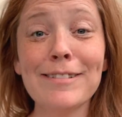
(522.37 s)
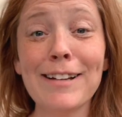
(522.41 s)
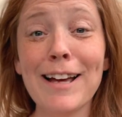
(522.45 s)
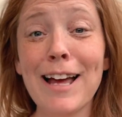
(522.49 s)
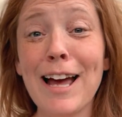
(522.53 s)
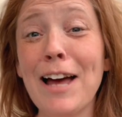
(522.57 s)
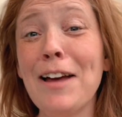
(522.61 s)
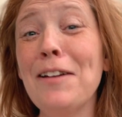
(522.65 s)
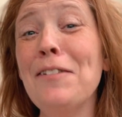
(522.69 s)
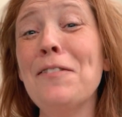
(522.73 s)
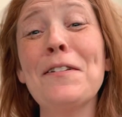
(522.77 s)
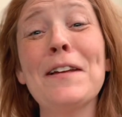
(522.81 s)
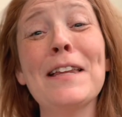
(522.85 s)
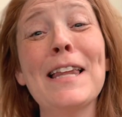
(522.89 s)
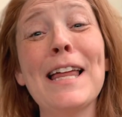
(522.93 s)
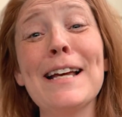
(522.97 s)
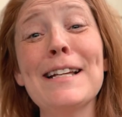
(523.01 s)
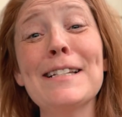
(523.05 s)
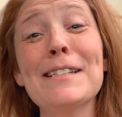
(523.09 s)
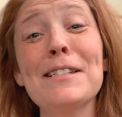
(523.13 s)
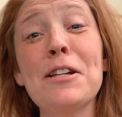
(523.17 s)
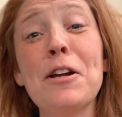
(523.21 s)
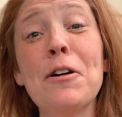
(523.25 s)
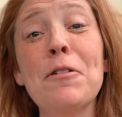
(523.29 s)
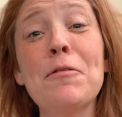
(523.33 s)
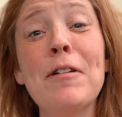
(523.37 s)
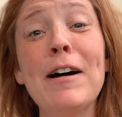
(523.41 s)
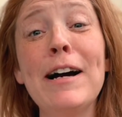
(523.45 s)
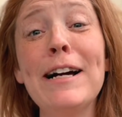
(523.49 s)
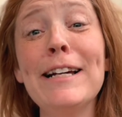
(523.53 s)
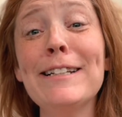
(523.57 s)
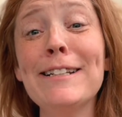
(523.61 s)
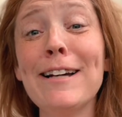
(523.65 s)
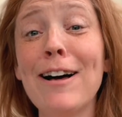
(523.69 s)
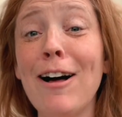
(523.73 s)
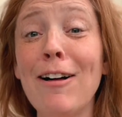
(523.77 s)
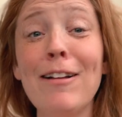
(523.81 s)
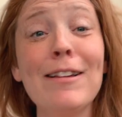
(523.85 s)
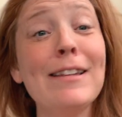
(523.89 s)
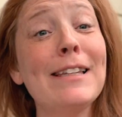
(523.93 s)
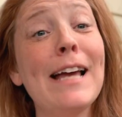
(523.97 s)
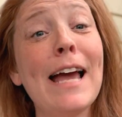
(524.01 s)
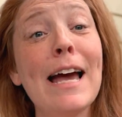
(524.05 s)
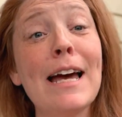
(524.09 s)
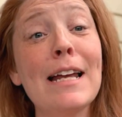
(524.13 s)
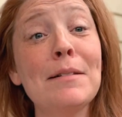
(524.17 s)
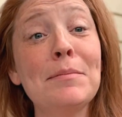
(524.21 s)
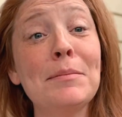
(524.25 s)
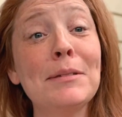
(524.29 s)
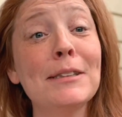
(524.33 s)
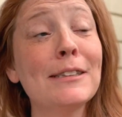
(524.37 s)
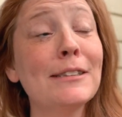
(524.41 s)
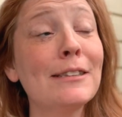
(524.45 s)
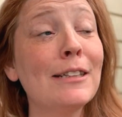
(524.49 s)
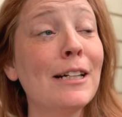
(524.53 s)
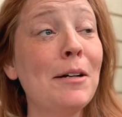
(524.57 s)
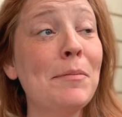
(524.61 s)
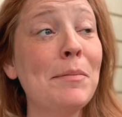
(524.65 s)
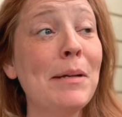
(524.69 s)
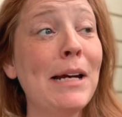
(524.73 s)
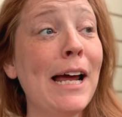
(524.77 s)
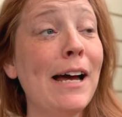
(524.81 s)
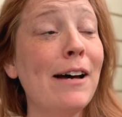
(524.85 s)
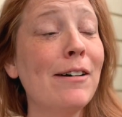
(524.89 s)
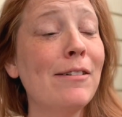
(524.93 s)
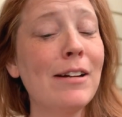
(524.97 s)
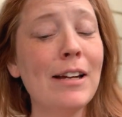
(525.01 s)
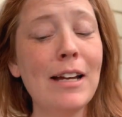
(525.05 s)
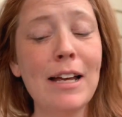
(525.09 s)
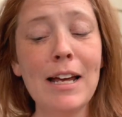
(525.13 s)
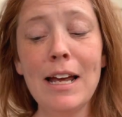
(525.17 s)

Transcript: I feel like Snow White. All the animals are coming out.